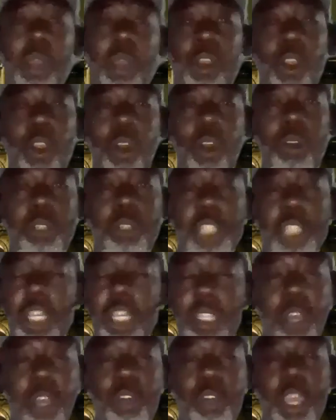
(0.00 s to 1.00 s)
girl,
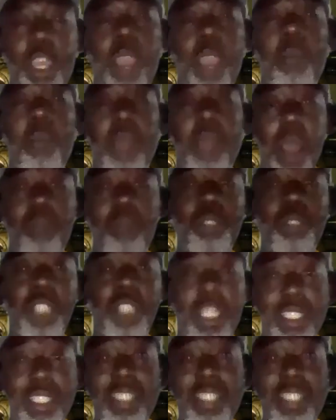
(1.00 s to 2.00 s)
Chantelle Cameron. I'm
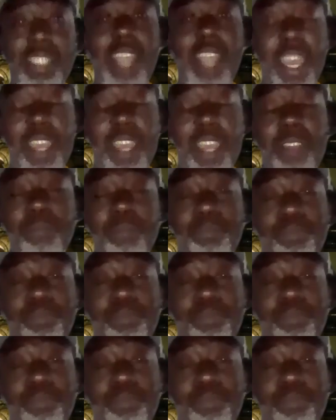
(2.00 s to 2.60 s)
just saying.